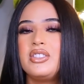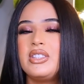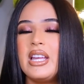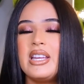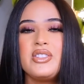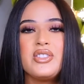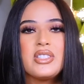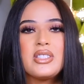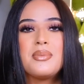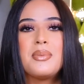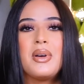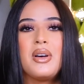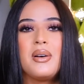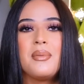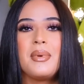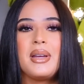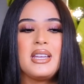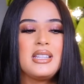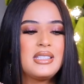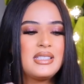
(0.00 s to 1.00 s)
they just smell
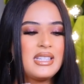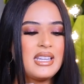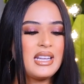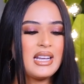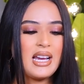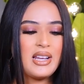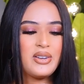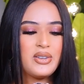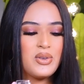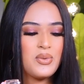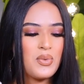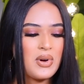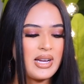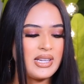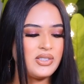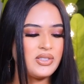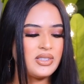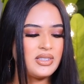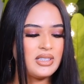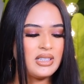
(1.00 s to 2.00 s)
amazing i don't know why
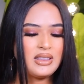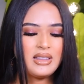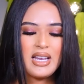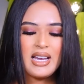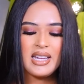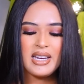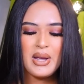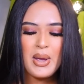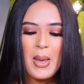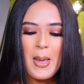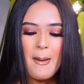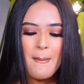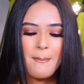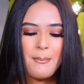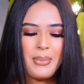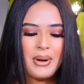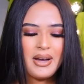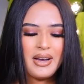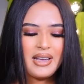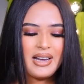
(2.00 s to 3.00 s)
i just did that
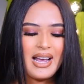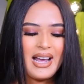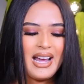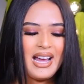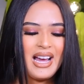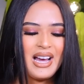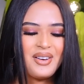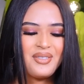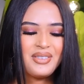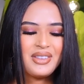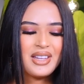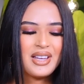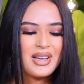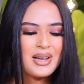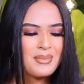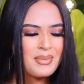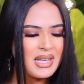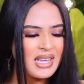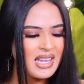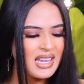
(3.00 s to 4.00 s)
but i have
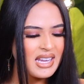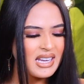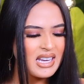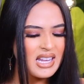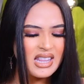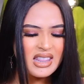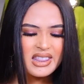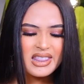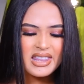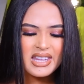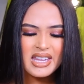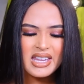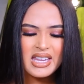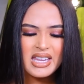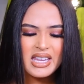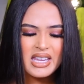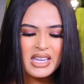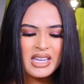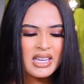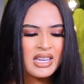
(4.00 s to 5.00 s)
them in
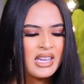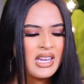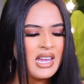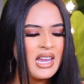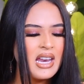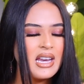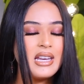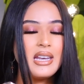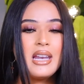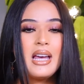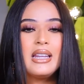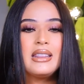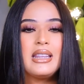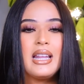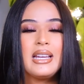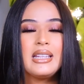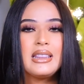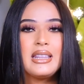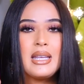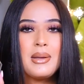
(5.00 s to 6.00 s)
the not
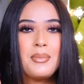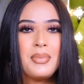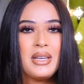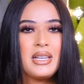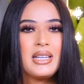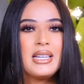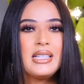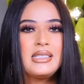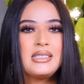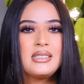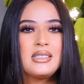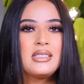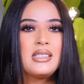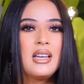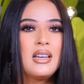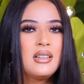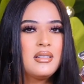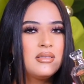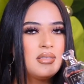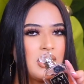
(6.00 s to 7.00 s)
like the biggest
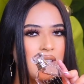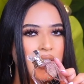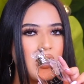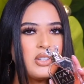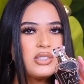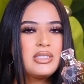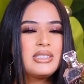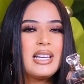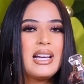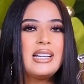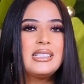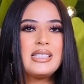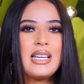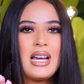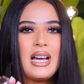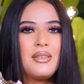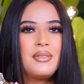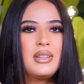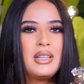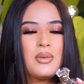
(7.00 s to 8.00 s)
you know, size. I
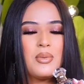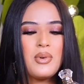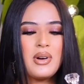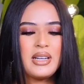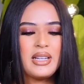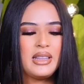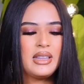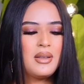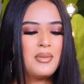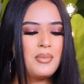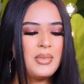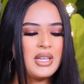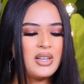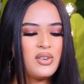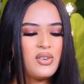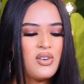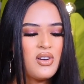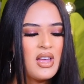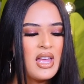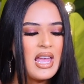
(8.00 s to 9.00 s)
have the one in the
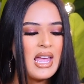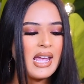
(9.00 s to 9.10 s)
middle